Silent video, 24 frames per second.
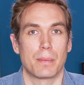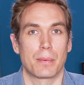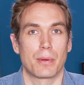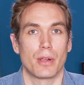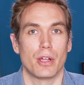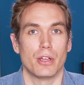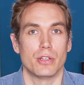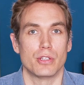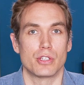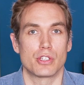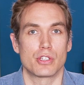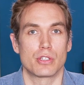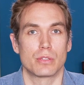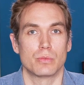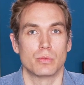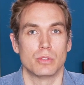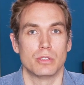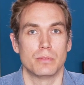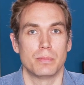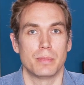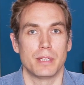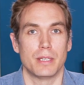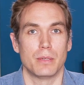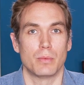approach
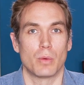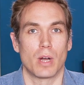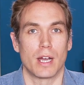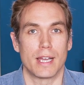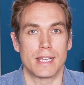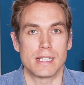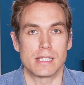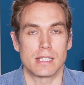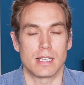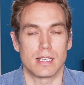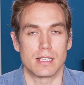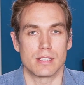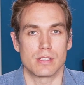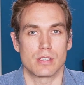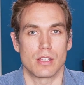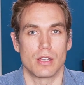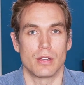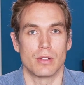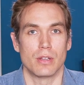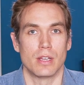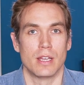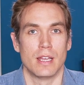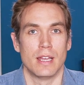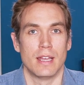would be wiser.
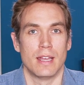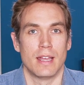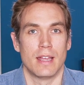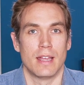So